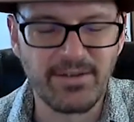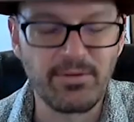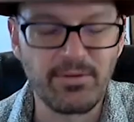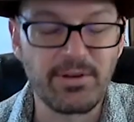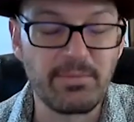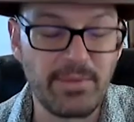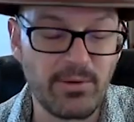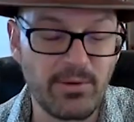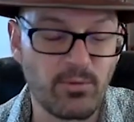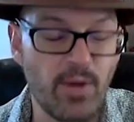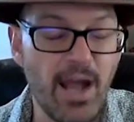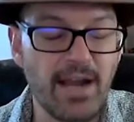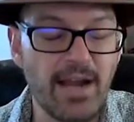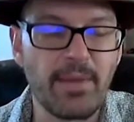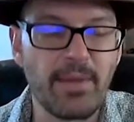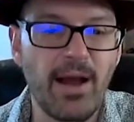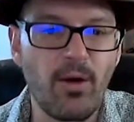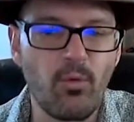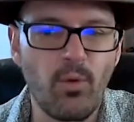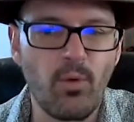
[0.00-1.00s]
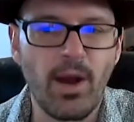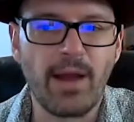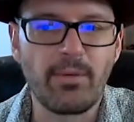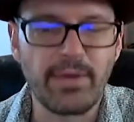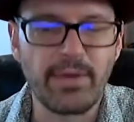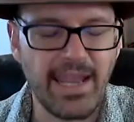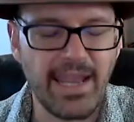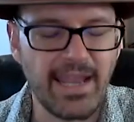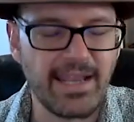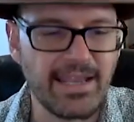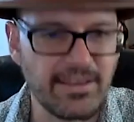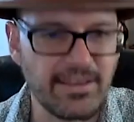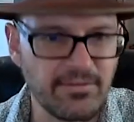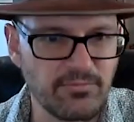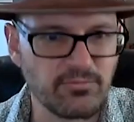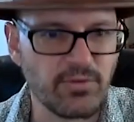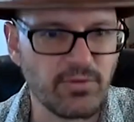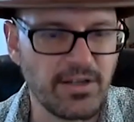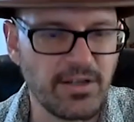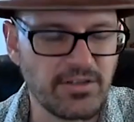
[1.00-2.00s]
We can be right about why we can't
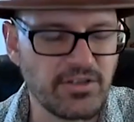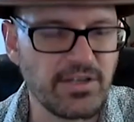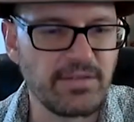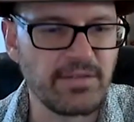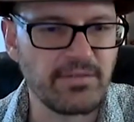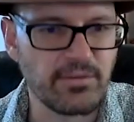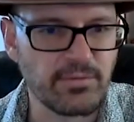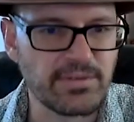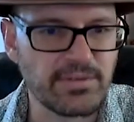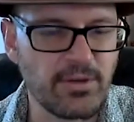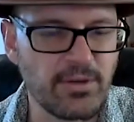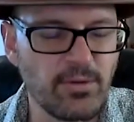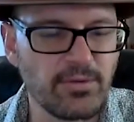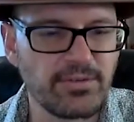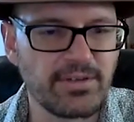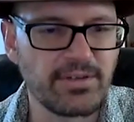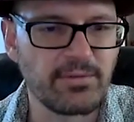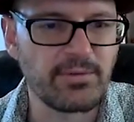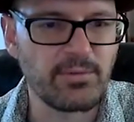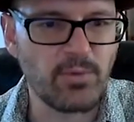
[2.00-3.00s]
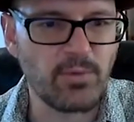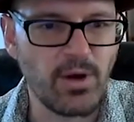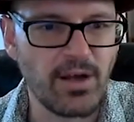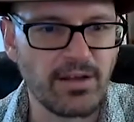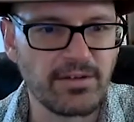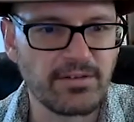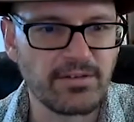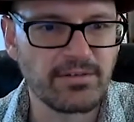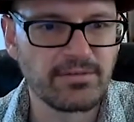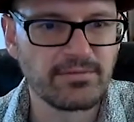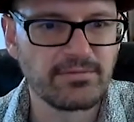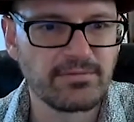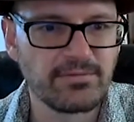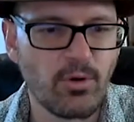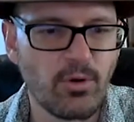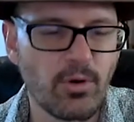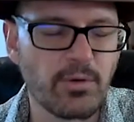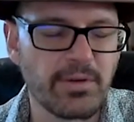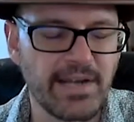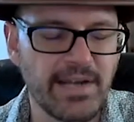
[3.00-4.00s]
achieve the results that we want,
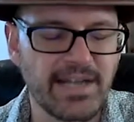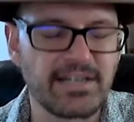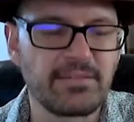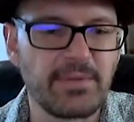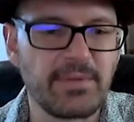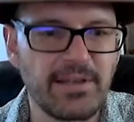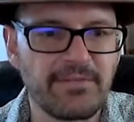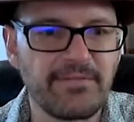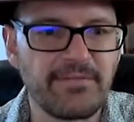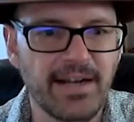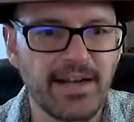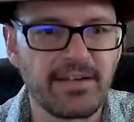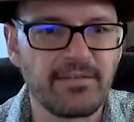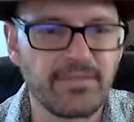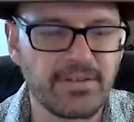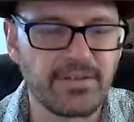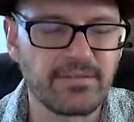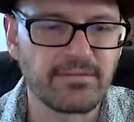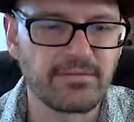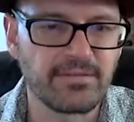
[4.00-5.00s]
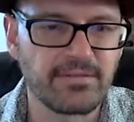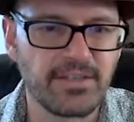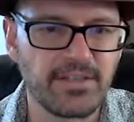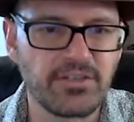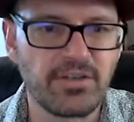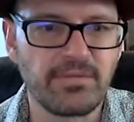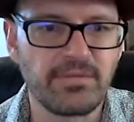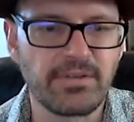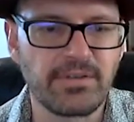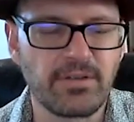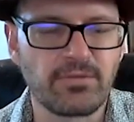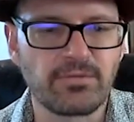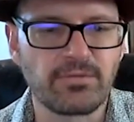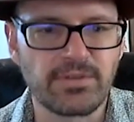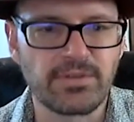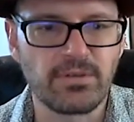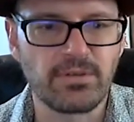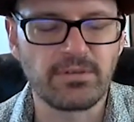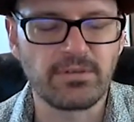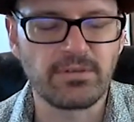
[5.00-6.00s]
or we can actually be effective in achieving those
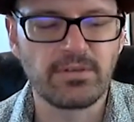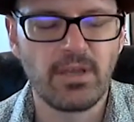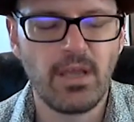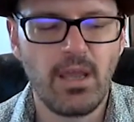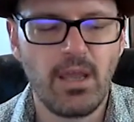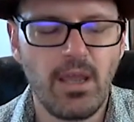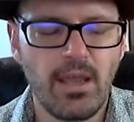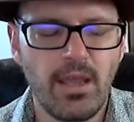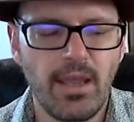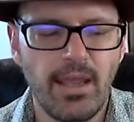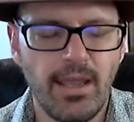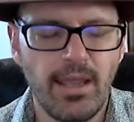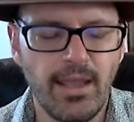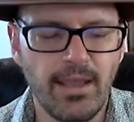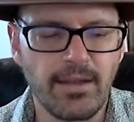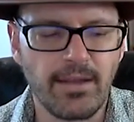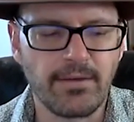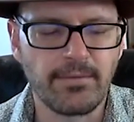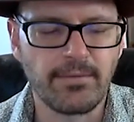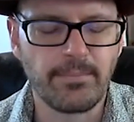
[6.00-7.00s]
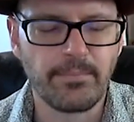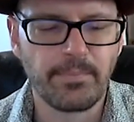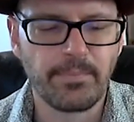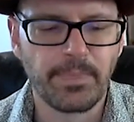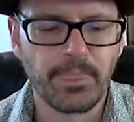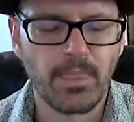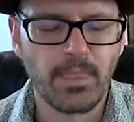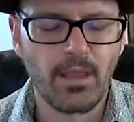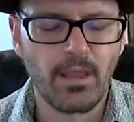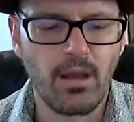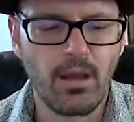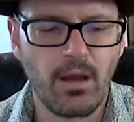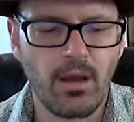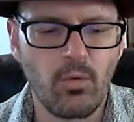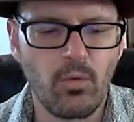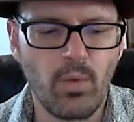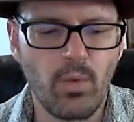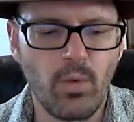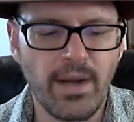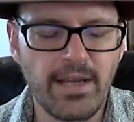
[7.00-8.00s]
results. And
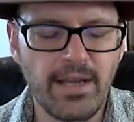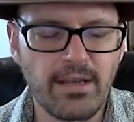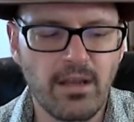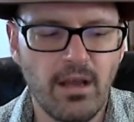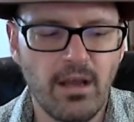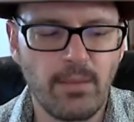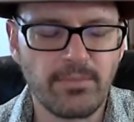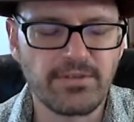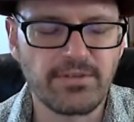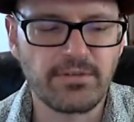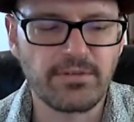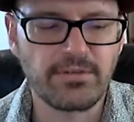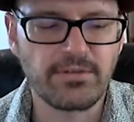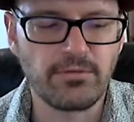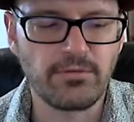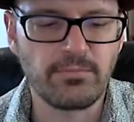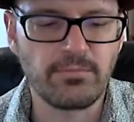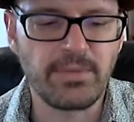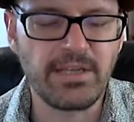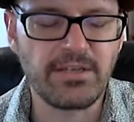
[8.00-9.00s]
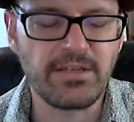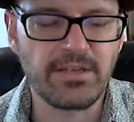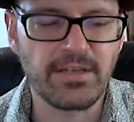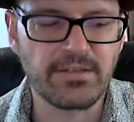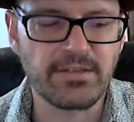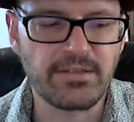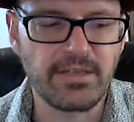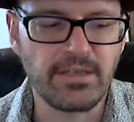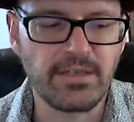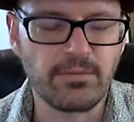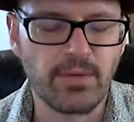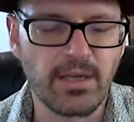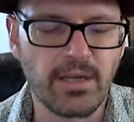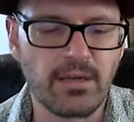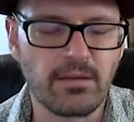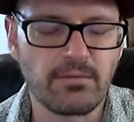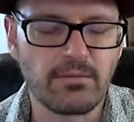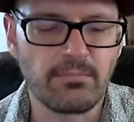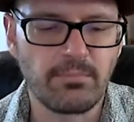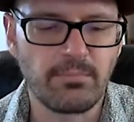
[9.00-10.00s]
when it comes to PTSD, right,
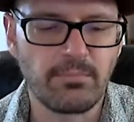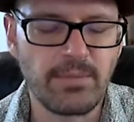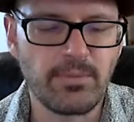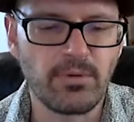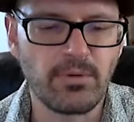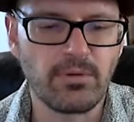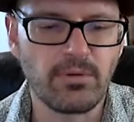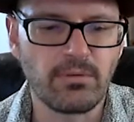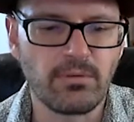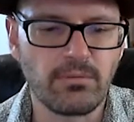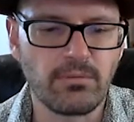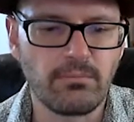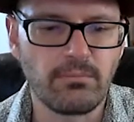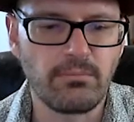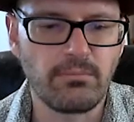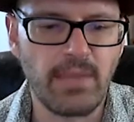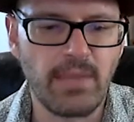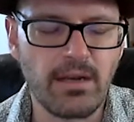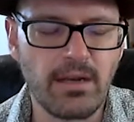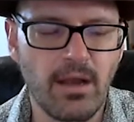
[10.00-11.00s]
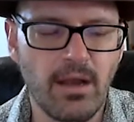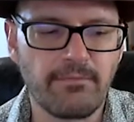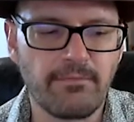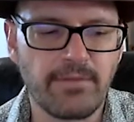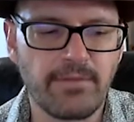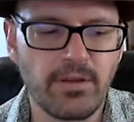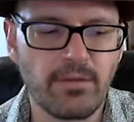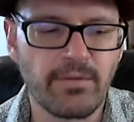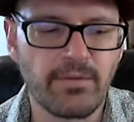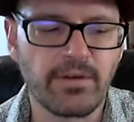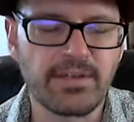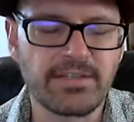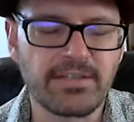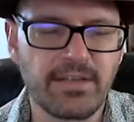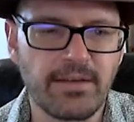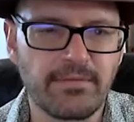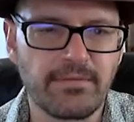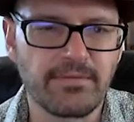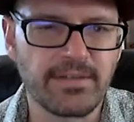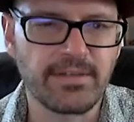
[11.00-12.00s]
people may not feel very
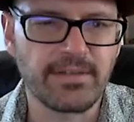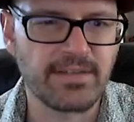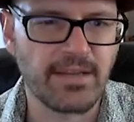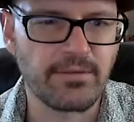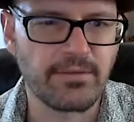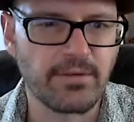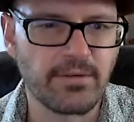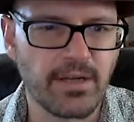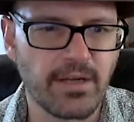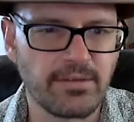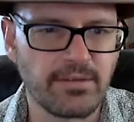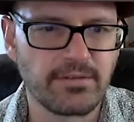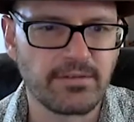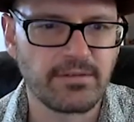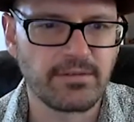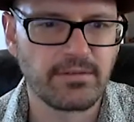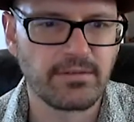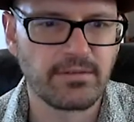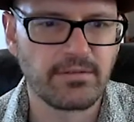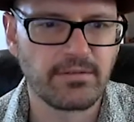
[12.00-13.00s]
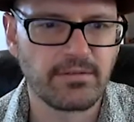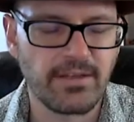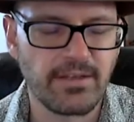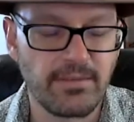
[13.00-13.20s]
safe inside their heads, right?